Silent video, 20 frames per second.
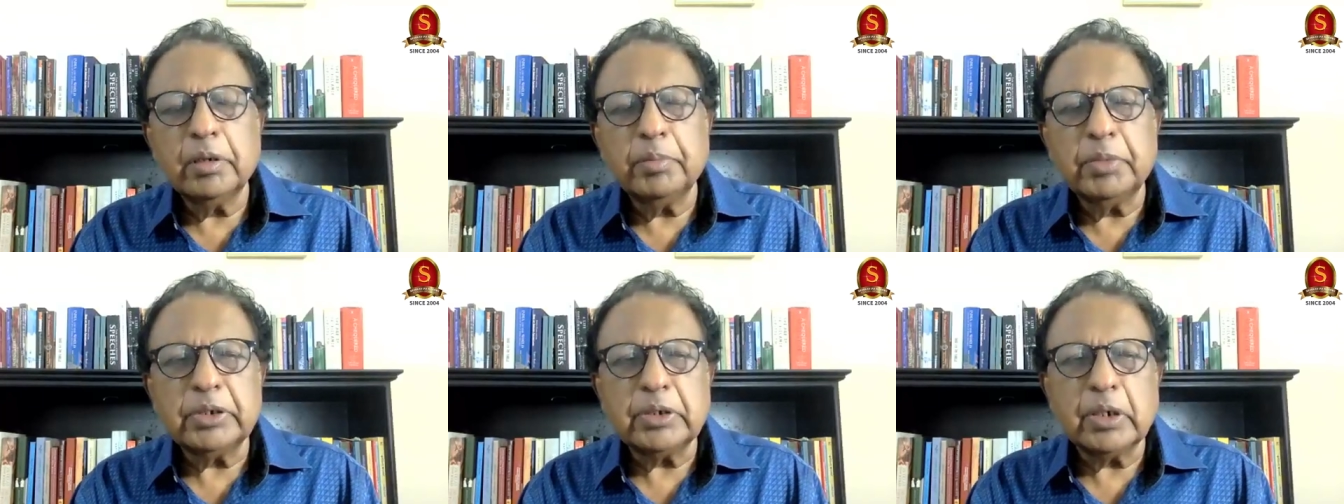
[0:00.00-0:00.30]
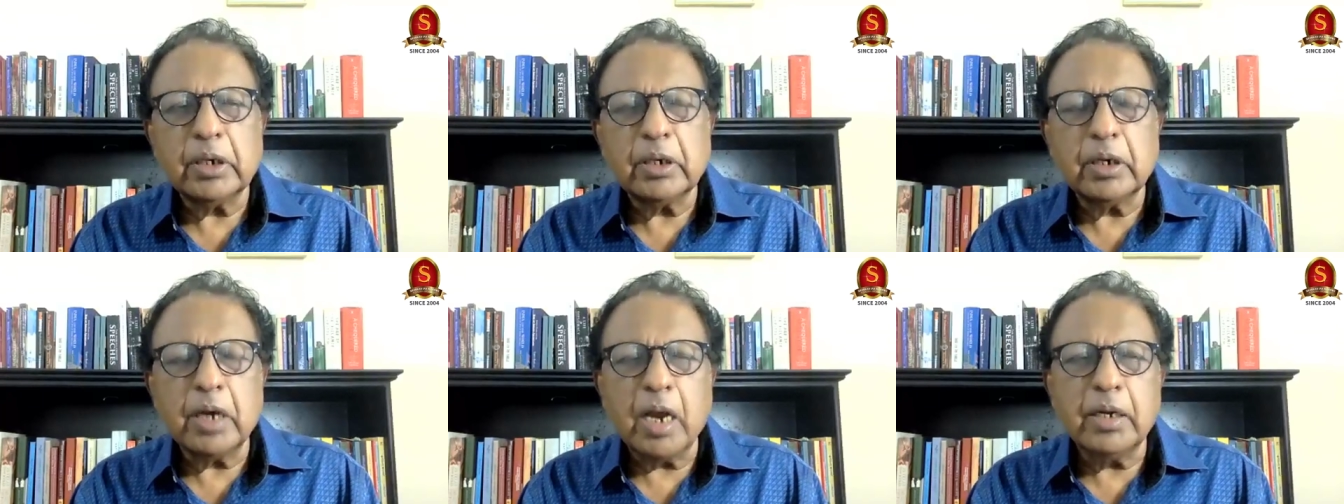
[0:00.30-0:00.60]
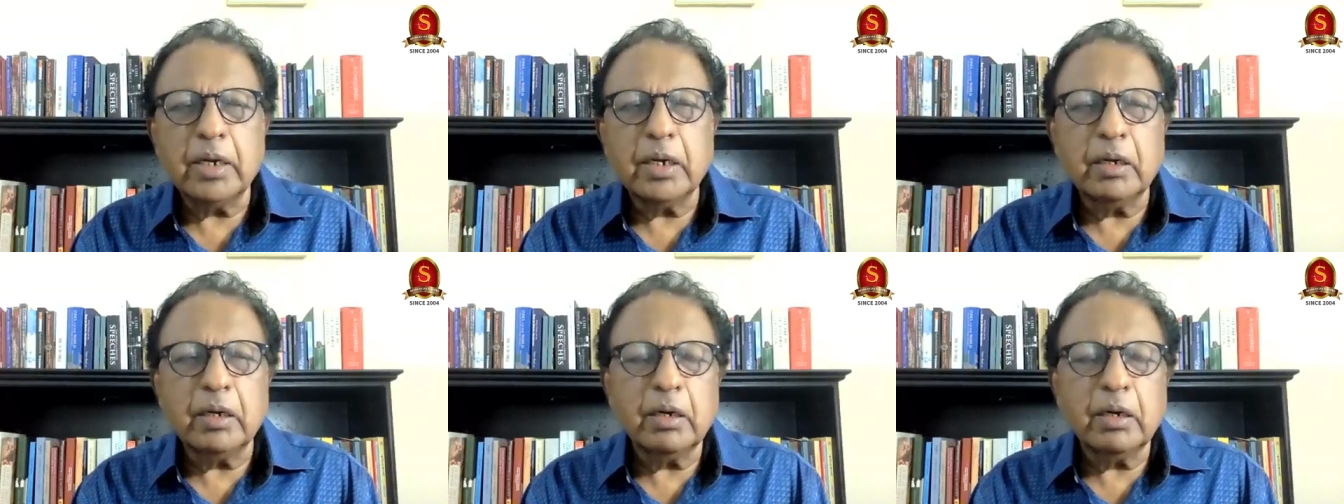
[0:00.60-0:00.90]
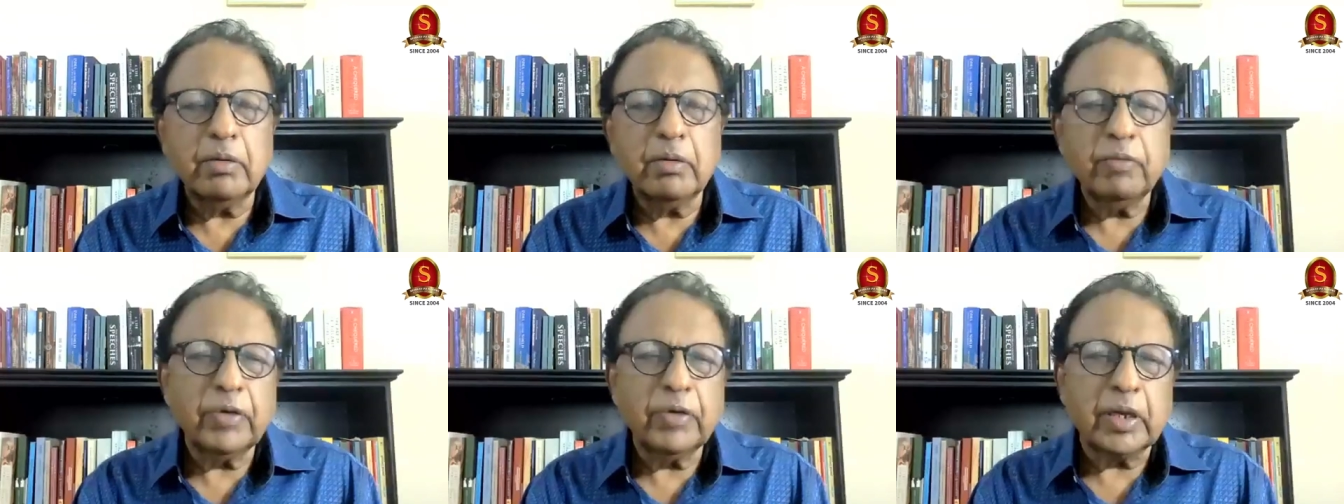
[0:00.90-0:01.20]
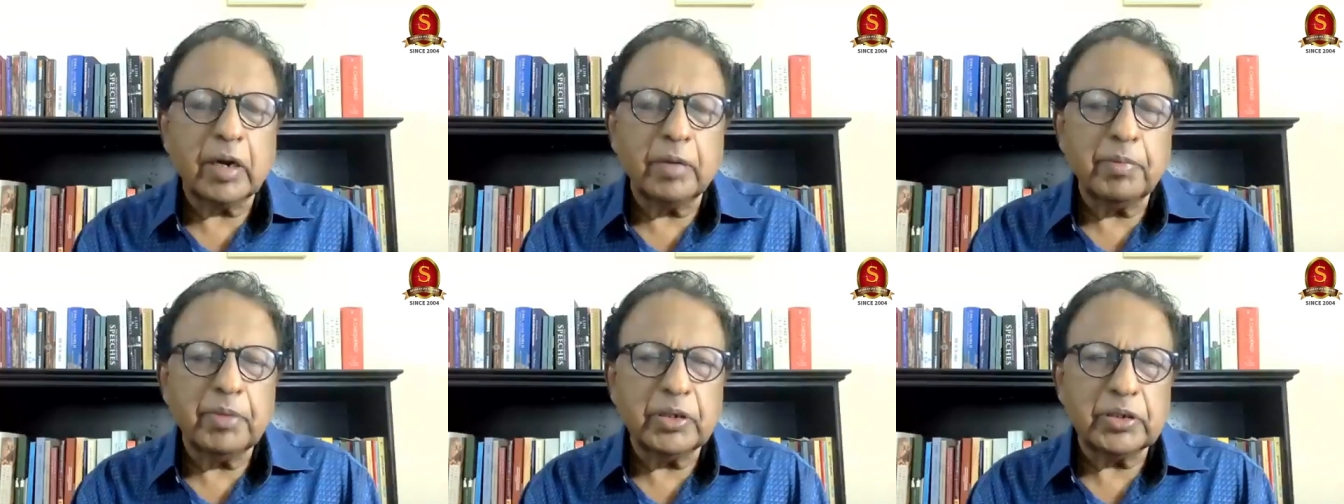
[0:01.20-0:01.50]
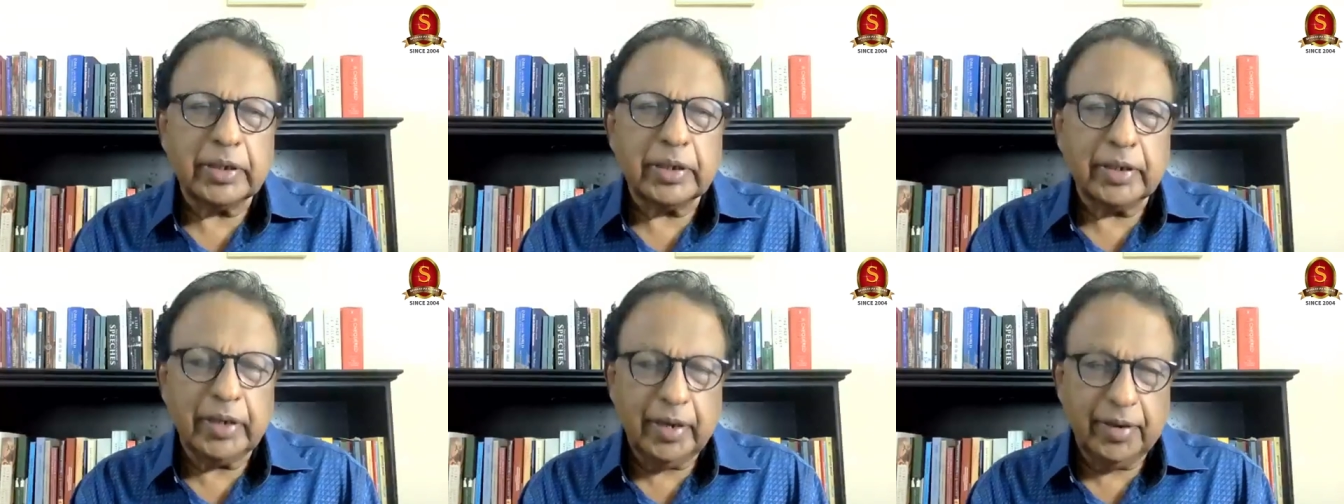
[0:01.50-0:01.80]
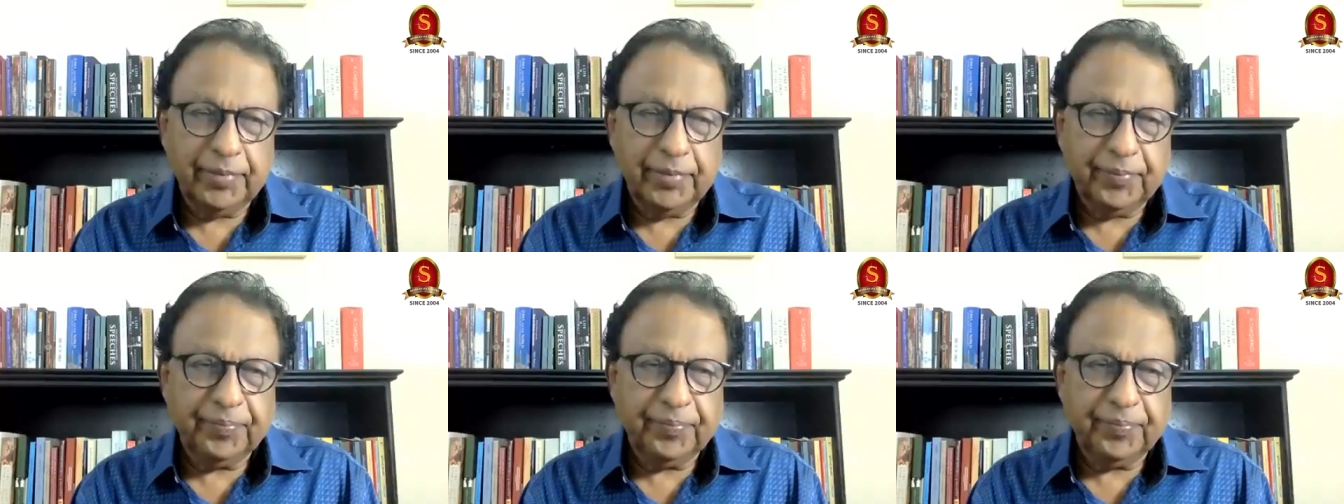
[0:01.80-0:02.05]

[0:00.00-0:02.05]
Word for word: Mister Ranil Wickremesinghe.